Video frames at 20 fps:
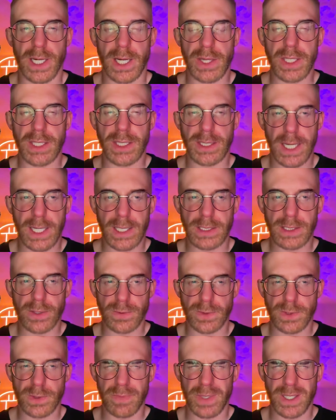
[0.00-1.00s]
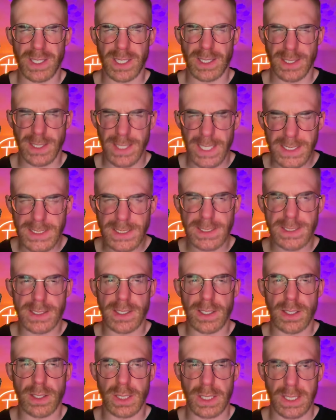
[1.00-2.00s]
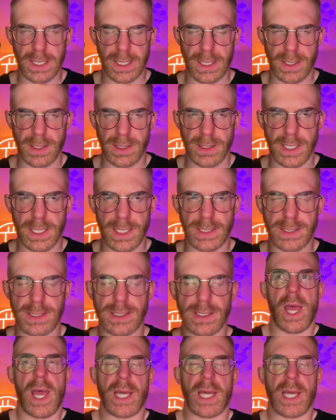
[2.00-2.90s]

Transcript: I think that is going to be the next thing that